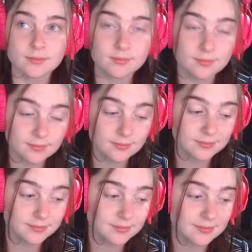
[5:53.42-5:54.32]

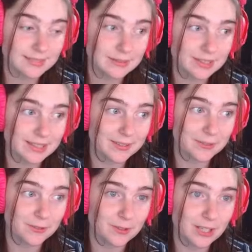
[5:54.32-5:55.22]
what the
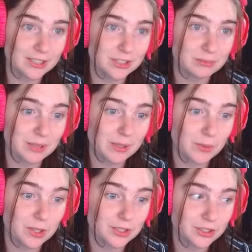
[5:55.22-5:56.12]
fudge am I
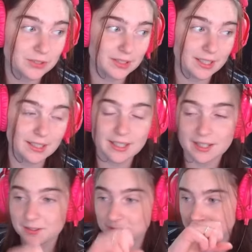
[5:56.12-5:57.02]
watching right
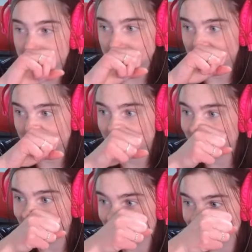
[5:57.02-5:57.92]
now?
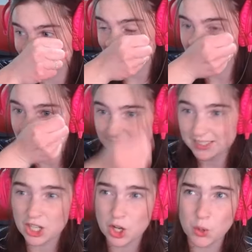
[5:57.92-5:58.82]
Do you like it?
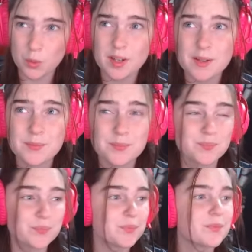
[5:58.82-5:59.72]
No. Don't
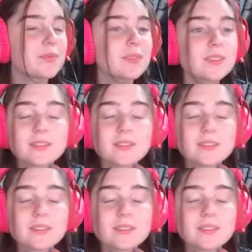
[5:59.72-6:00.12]
tell anyone.